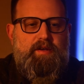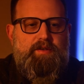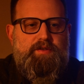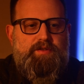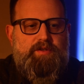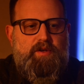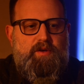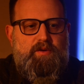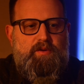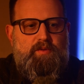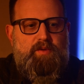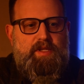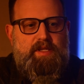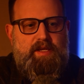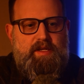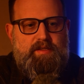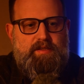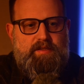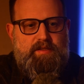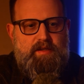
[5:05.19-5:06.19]
So with
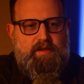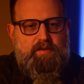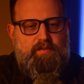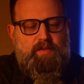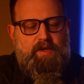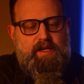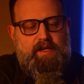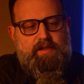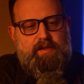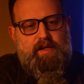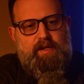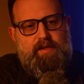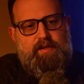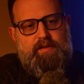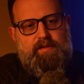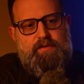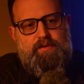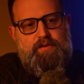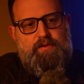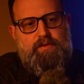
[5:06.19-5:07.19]
that said, what I'd like
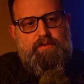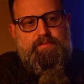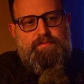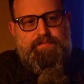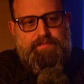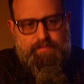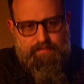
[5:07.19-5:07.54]
to